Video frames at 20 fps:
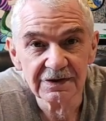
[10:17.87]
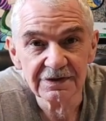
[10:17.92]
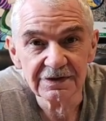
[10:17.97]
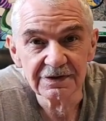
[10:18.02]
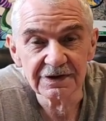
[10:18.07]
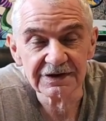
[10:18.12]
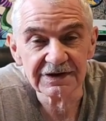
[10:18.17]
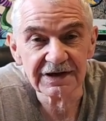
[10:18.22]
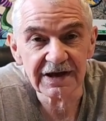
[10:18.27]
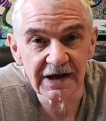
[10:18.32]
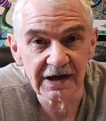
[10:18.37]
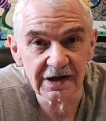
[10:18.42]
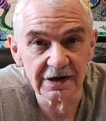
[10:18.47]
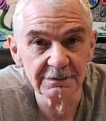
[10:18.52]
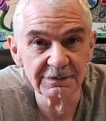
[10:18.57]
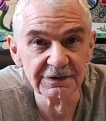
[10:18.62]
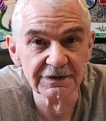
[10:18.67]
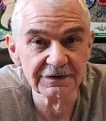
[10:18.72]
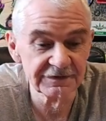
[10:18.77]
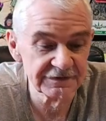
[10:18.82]
that
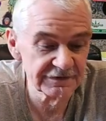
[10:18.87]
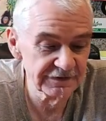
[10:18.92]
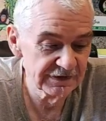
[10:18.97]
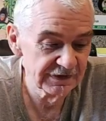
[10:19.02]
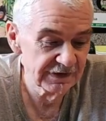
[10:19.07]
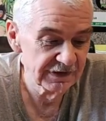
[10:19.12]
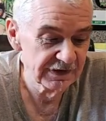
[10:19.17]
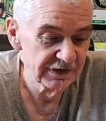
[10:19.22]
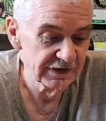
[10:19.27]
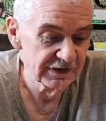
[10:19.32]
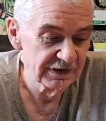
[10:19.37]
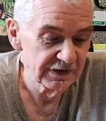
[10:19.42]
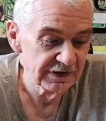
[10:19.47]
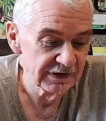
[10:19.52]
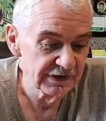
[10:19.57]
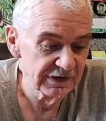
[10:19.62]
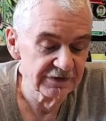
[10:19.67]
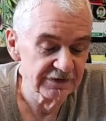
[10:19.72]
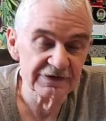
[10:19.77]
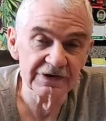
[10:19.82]
cannabis
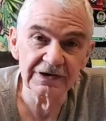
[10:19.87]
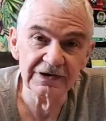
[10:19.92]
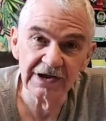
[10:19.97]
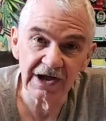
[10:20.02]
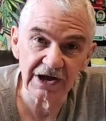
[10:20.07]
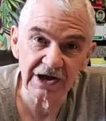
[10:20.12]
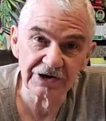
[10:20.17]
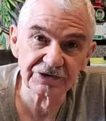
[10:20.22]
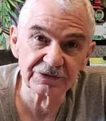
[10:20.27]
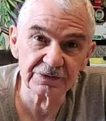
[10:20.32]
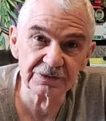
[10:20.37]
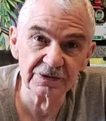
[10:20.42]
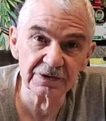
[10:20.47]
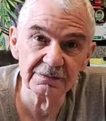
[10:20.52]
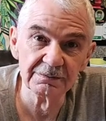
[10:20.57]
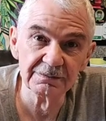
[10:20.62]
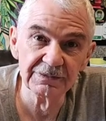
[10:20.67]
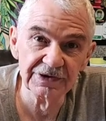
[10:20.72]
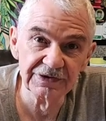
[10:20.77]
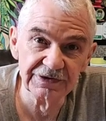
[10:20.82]
is a natural
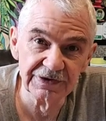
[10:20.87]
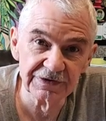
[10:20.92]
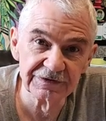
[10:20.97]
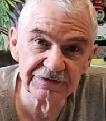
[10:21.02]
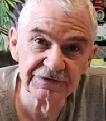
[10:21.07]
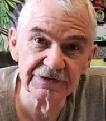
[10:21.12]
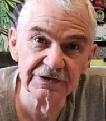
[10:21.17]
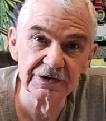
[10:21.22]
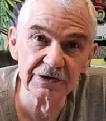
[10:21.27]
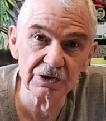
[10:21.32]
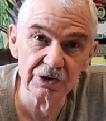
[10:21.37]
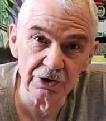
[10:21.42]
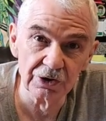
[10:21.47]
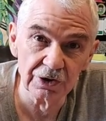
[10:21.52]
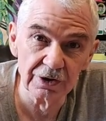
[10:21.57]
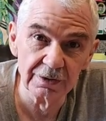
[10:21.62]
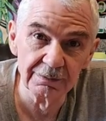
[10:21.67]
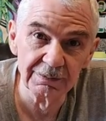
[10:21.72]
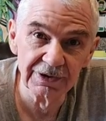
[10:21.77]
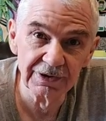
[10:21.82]
medicinal
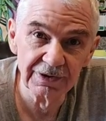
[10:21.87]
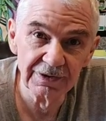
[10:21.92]
herb